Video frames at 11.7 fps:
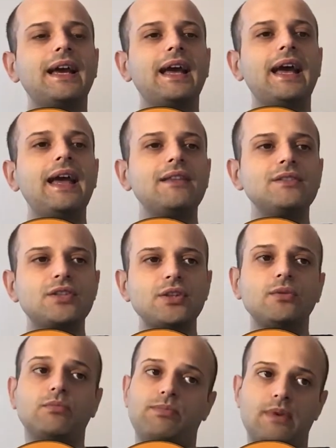And
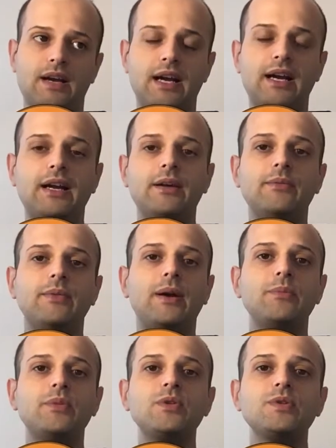so
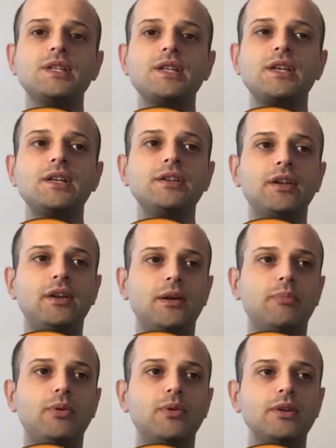I'm using here the
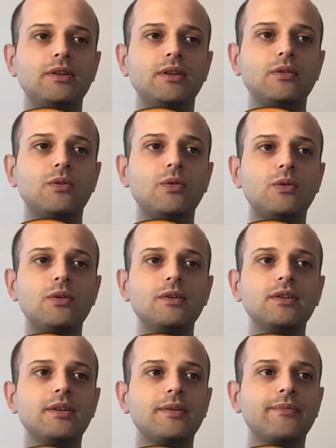Neapolitan chord,
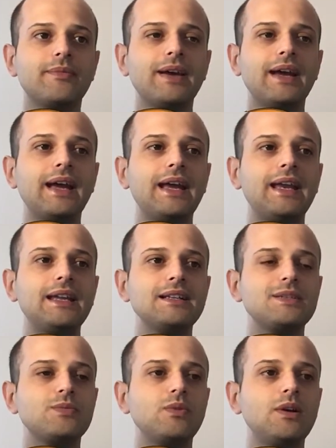and
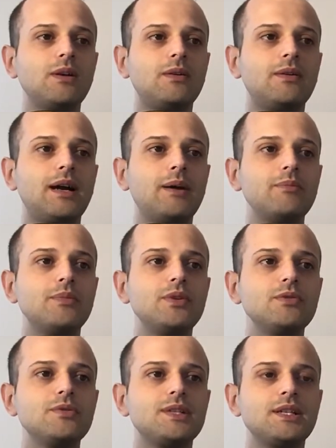as well I'm
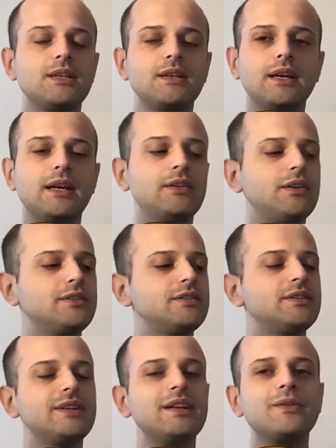using another
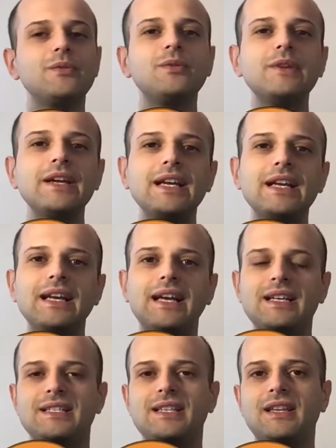really
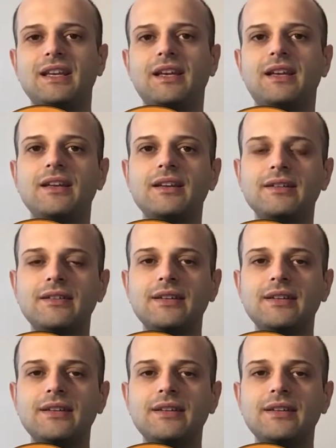nice thing here